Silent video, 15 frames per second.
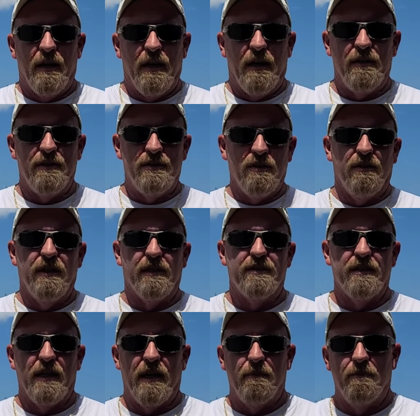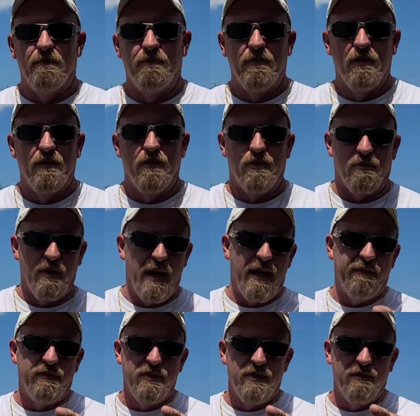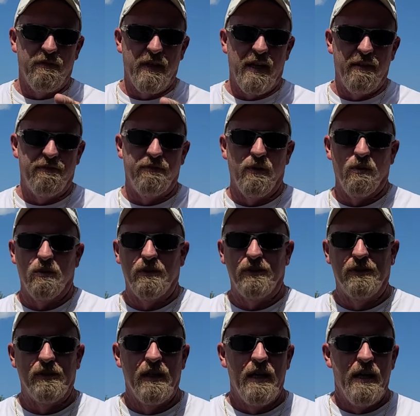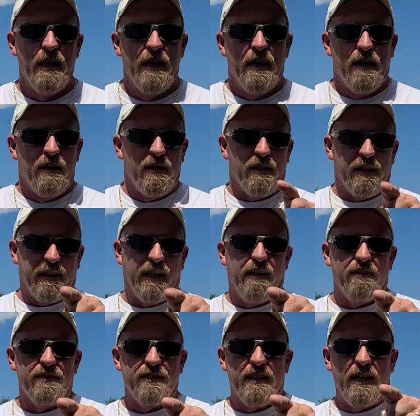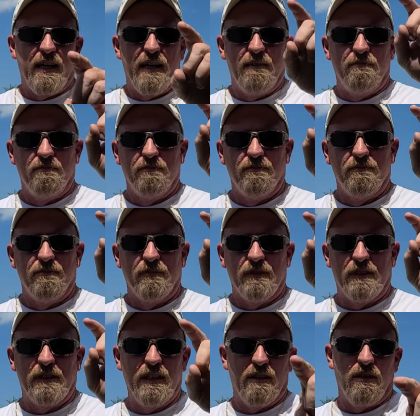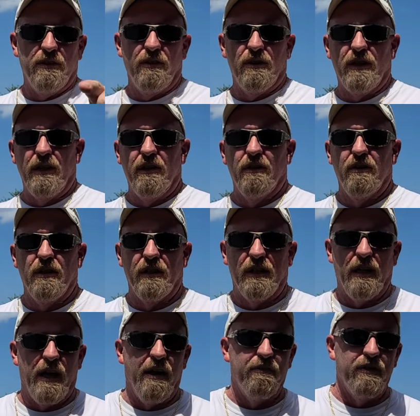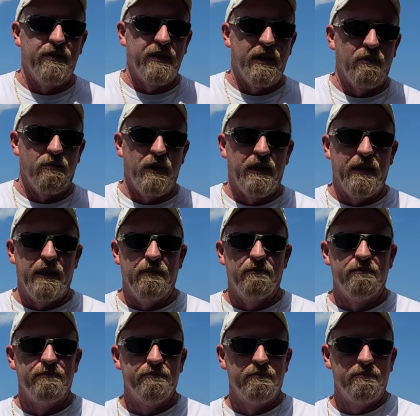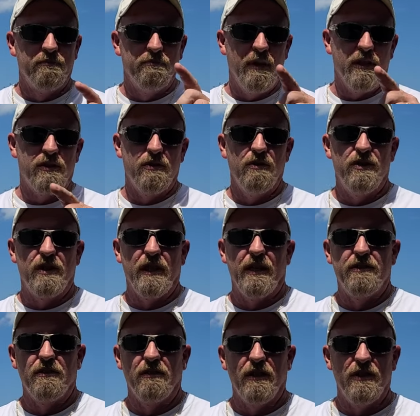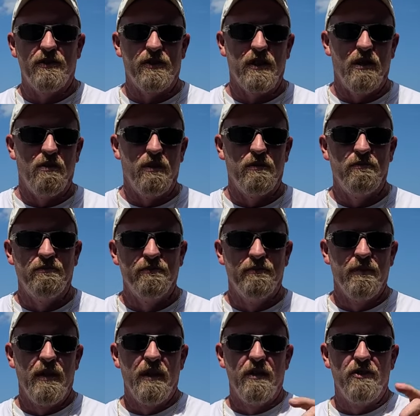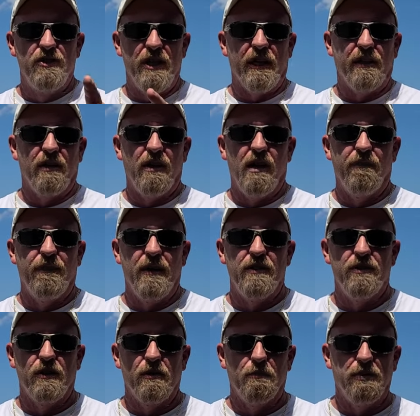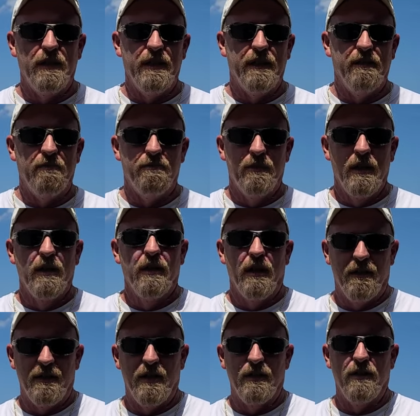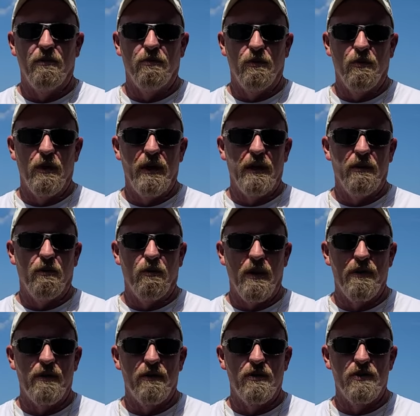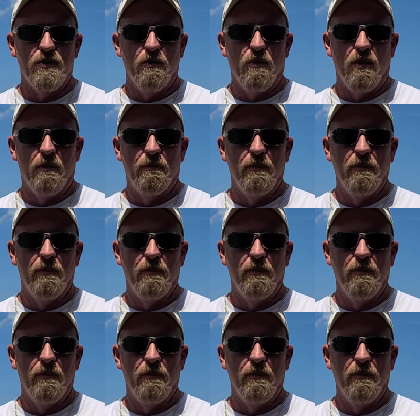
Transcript: And until next time, thrive to survive, folks. Get outside, get all your gear, and get everything ready. Make sure that you got your list going, check it off as you complete it, and then you're ready to weather the storm.